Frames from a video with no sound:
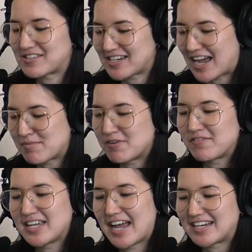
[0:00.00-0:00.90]
I was in
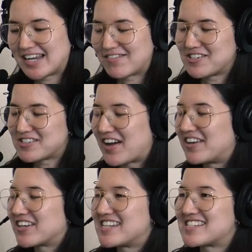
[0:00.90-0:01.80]
iMovie. I'd never used
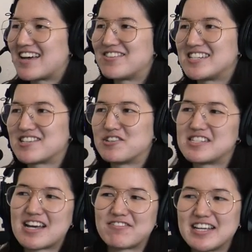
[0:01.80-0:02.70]
Final Cut Seven, so it
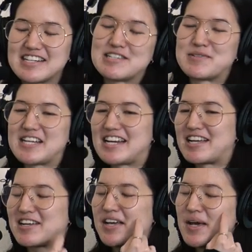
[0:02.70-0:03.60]
was definitely
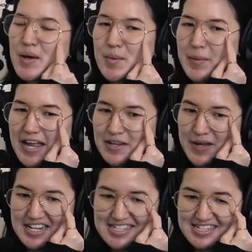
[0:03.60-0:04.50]
intimidating. But
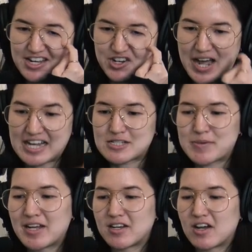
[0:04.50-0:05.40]
anyway, so I
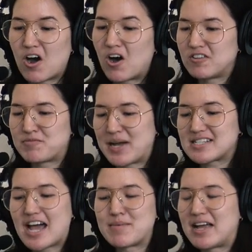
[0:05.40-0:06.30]
spent all of my
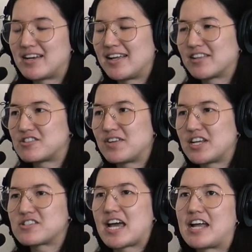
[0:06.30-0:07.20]
time editing those
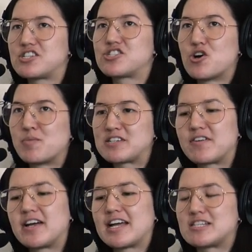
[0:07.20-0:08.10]
videos. I had so much
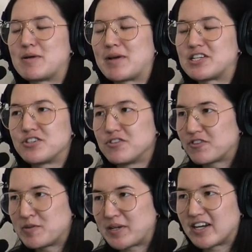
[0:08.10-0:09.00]
fun. I spent my two
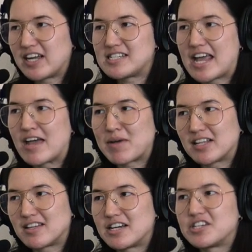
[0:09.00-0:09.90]
free periods and
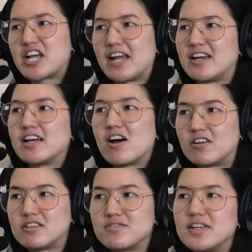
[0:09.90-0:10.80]
my lunch editing
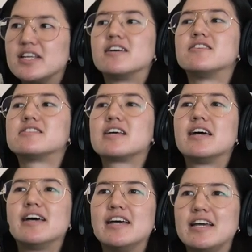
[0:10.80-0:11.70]
all those videos.
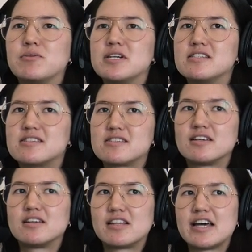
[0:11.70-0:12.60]
It was
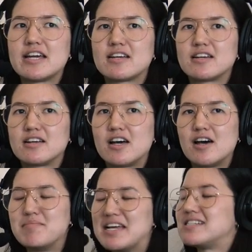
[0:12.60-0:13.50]
like
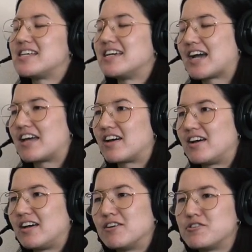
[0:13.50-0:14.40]
amazing. I
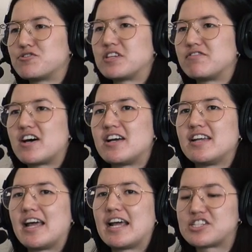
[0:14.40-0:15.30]
thought it was really
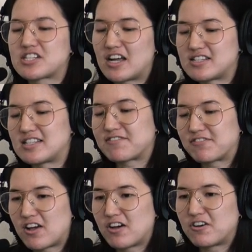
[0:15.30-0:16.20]
fun, and I just got into this
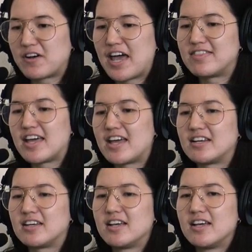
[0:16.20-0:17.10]
flow. And
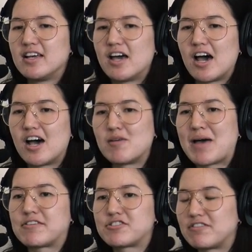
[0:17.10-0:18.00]
then um,
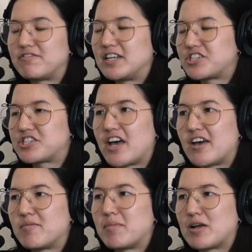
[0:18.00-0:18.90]
after I finished
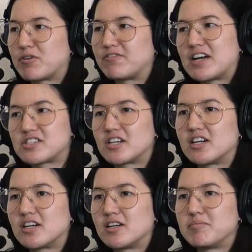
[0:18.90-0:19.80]
them, my
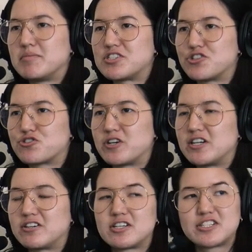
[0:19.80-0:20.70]
professor, Mr.
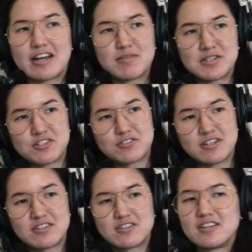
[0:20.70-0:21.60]
Doyle, shout out Mr.
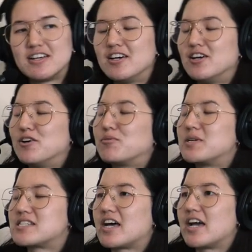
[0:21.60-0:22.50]
Doyle,
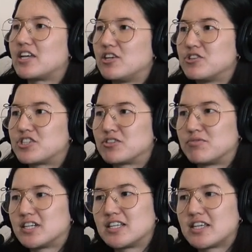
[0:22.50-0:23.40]
was like, "You
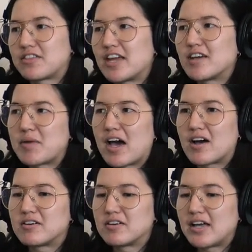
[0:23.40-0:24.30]
should really think
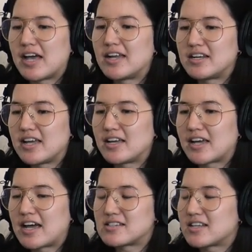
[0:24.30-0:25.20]
about."
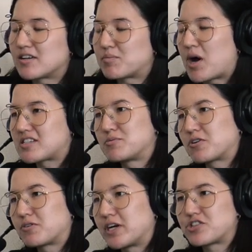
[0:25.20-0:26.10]
editing as like a
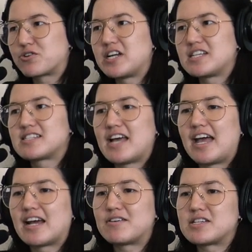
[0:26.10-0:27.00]
possible career choice
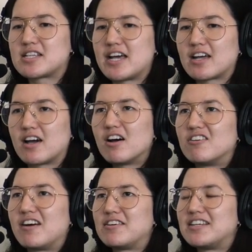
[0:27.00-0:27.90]
and i was like
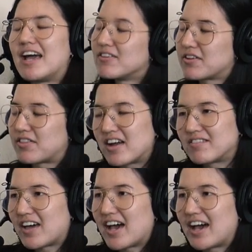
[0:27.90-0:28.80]
oh i'd never thought
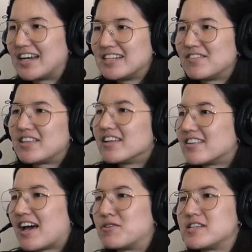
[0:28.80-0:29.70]
of that i didn't even think
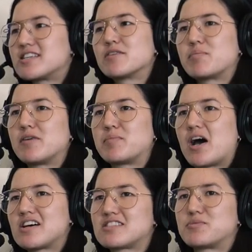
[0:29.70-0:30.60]
that that was like
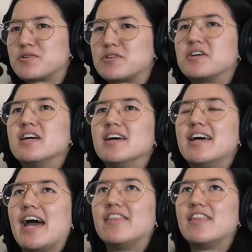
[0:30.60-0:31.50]
possible
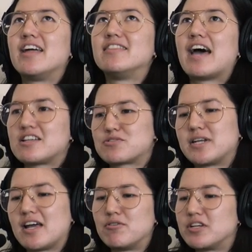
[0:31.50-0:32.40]
and then that's
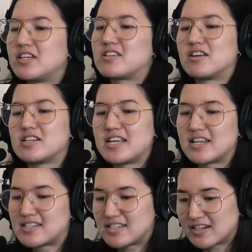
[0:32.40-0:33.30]
when I really started to
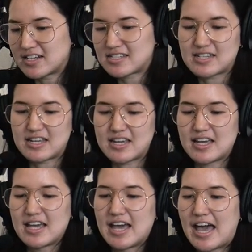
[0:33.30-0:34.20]
take it
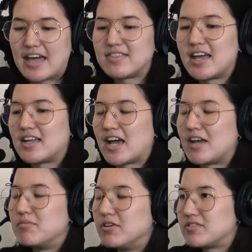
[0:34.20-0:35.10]
seriously. And then
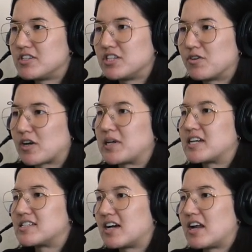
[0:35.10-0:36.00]
I moved to New York because I